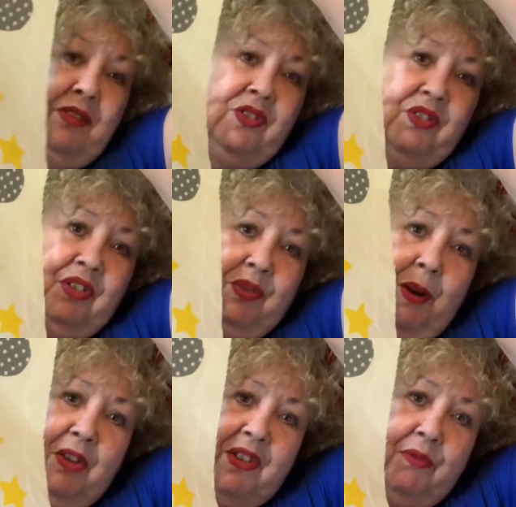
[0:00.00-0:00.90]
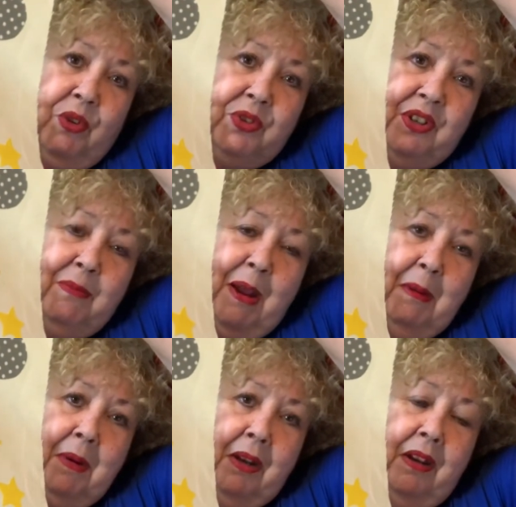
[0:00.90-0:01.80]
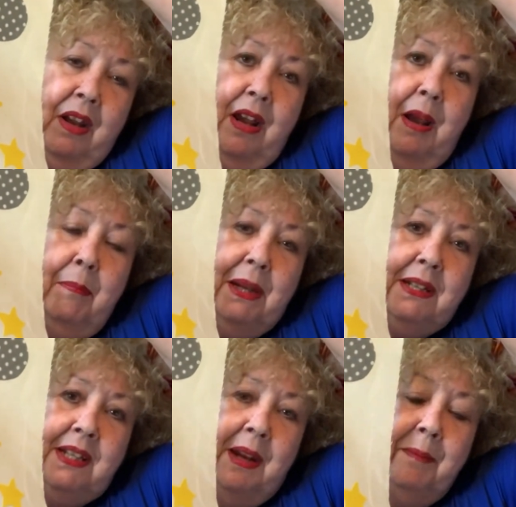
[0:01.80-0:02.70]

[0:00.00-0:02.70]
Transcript: just as far as I've got at the moment. But